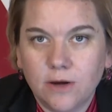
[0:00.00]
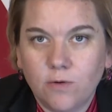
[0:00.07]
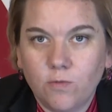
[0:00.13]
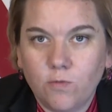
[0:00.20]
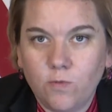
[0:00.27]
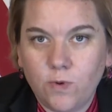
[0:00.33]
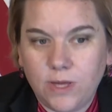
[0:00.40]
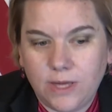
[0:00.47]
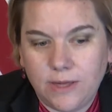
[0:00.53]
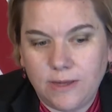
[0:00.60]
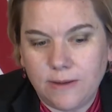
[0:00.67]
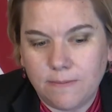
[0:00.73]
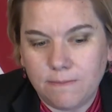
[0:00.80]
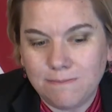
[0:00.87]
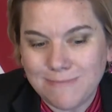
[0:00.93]

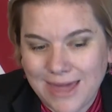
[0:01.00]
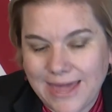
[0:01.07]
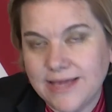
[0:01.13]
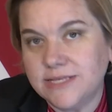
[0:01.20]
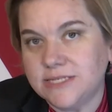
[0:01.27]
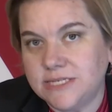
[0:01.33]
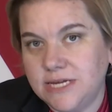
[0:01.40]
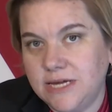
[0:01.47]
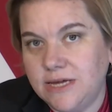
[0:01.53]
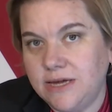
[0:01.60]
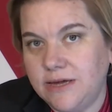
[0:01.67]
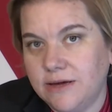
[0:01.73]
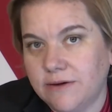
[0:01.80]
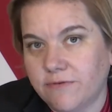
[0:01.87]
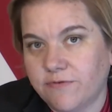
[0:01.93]
we may
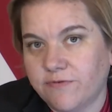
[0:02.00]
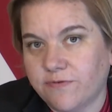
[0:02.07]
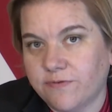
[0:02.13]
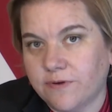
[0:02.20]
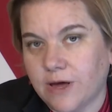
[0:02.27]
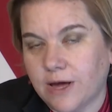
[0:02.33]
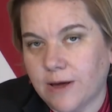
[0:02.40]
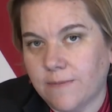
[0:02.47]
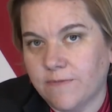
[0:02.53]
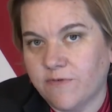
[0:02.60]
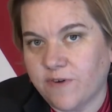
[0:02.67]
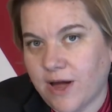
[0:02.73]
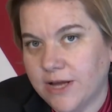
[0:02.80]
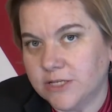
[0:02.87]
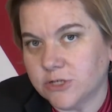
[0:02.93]
see
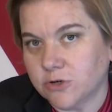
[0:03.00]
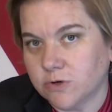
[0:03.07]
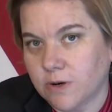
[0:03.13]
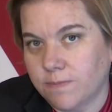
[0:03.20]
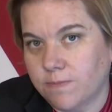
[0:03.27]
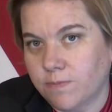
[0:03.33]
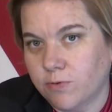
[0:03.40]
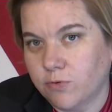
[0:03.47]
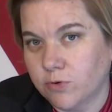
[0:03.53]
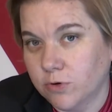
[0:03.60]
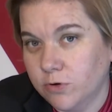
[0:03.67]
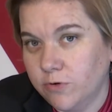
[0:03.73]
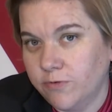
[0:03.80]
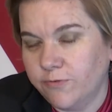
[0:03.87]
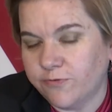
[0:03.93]
Pfizer
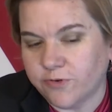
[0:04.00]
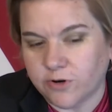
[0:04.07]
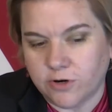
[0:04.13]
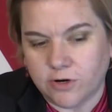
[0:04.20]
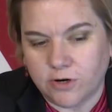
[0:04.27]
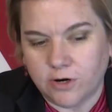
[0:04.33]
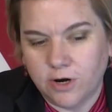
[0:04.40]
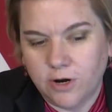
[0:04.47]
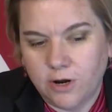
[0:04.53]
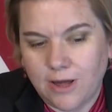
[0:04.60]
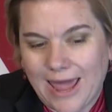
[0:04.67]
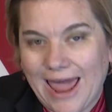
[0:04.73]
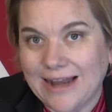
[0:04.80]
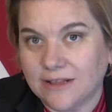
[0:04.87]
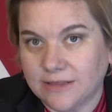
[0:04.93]
approved for
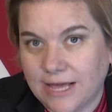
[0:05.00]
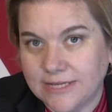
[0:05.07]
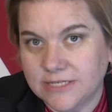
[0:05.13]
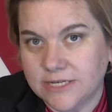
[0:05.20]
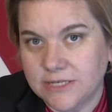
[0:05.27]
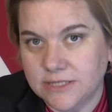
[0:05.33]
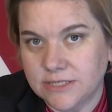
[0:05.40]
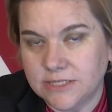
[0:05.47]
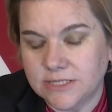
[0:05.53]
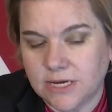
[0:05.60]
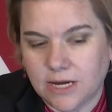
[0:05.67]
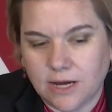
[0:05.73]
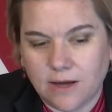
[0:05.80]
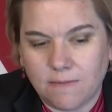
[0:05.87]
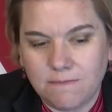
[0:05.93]
adolescents,
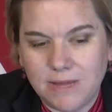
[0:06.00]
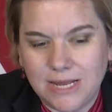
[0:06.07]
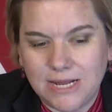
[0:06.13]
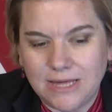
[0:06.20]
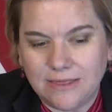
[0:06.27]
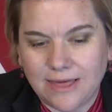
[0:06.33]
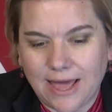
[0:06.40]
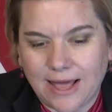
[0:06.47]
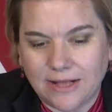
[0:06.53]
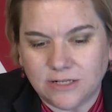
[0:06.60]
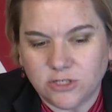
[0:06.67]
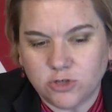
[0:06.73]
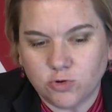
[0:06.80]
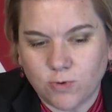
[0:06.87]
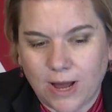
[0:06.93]
meaning
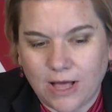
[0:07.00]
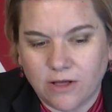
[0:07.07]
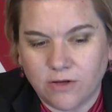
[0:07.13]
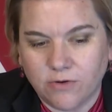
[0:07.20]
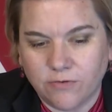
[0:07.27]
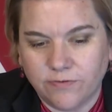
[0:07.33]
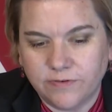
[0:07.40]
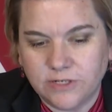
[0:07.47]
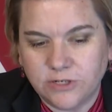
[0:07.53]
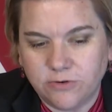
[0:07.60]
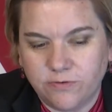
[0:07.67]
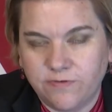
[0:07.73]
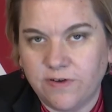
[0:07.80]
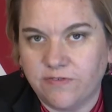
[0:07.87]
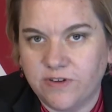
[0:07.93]
that 12 to
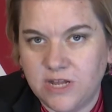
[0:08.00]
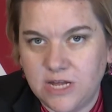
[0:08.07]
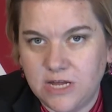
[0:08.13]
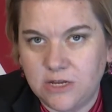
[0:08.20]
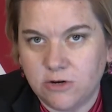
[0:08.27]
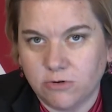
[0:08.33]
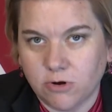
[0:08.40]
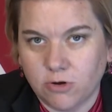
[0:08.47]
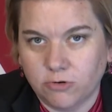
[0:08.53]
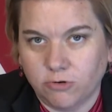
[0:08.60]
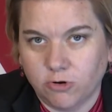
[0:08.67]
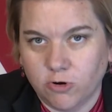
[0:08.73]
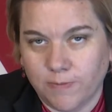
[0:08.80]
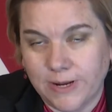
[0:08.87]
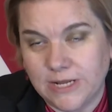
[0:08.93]
15-year-old
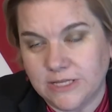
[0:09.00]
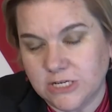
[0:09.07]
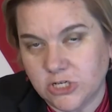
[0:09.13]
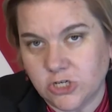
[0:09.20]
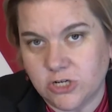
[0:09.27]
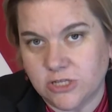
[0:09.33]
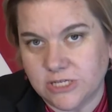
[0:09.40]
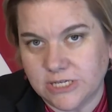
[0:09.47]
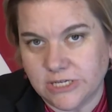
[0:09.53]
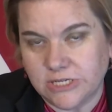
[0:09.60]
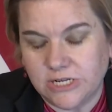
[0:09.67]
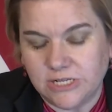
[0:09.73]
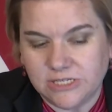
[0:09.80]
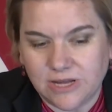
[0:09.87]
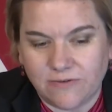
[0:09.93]
group, in addition to the
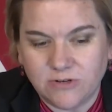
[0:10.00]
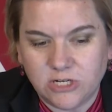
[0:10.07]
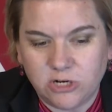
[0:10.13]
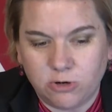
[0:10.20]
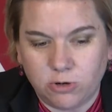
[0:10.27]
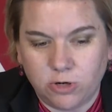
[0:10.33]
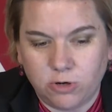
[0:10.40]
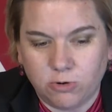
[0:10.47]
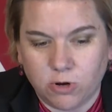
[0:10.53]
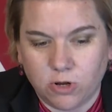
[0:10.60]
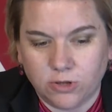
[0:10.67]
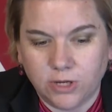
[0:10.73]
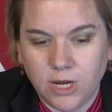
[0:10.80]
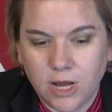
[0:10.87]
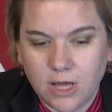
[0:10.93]
16 and
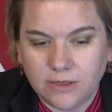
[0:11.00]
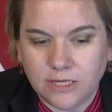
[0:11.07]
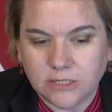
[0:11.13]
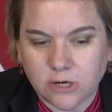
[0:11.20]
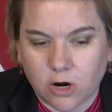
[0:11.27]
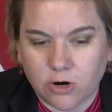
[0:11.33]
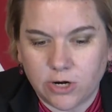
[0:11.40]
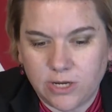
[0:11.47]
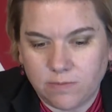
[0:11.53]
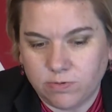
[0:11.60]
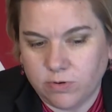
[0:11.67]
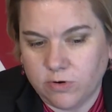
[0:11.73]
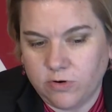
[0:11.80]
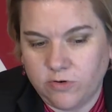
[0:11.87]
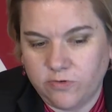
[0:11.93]
17-year-old that's already
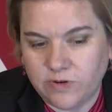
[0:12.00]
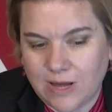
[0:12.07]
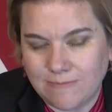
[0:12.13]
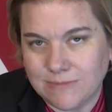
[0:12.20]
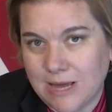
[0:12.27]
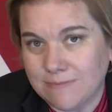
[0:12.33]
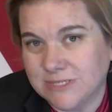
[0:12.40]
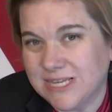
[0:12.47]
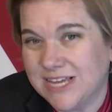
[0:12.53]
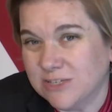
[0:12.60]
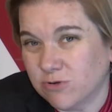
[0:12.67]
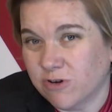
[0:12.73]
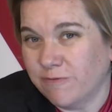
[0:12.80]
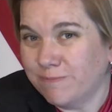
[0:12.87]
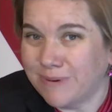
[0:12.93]
approved. I'm saying
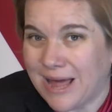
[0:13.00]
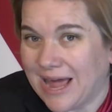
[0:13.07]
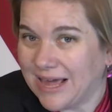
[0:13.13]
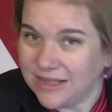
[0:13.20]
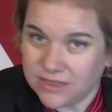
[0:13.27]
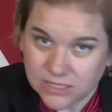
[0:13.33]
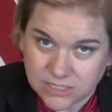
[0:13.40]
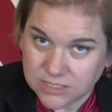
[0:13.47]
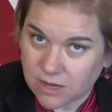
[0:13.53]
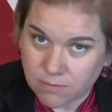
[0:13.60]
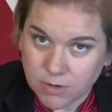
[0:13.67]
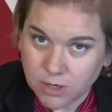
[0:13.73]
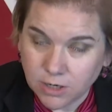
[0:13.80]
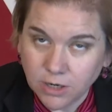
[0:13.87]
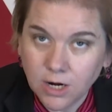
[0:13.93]
sort of by the
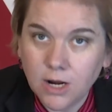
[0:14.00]
summer.